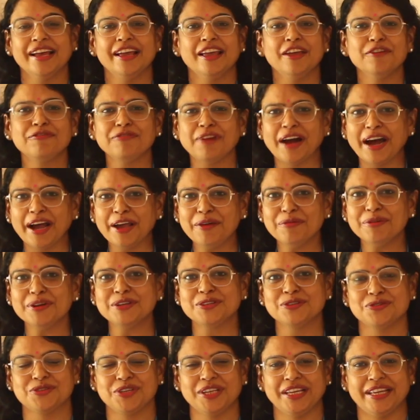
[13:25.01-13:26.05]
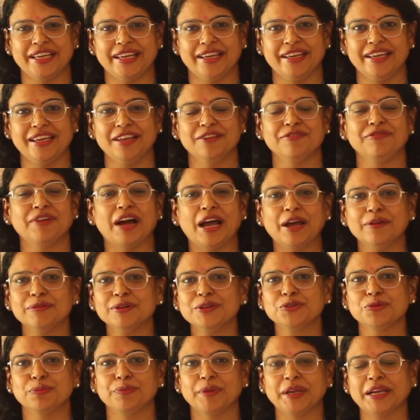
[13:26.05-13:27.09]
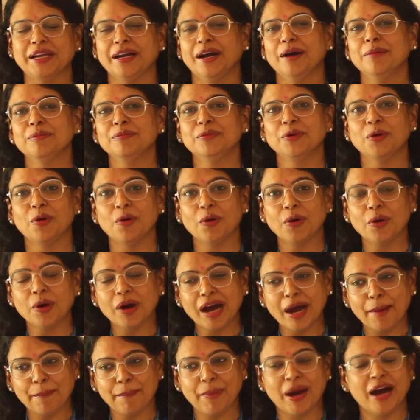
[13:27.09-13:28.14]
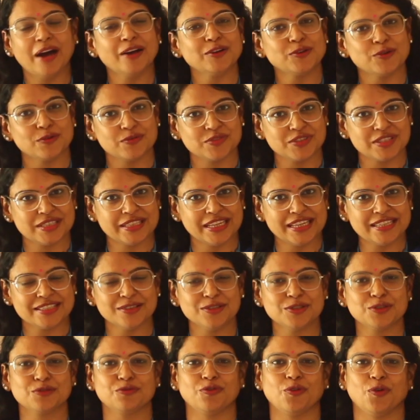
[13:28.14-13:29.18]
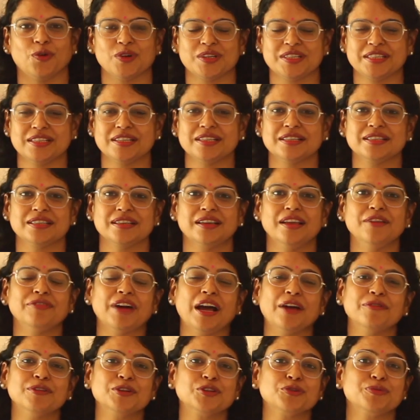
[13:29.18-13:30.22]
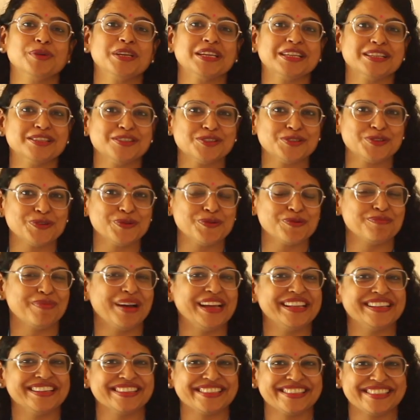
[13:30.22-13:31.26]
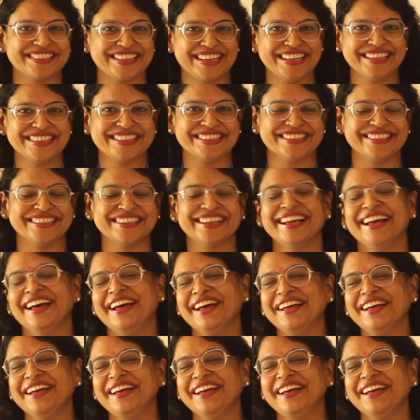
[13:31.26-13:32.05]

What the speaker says: if I were to decay, if I were to become a part of Satan's forces, if I were to be consumed by the Satan,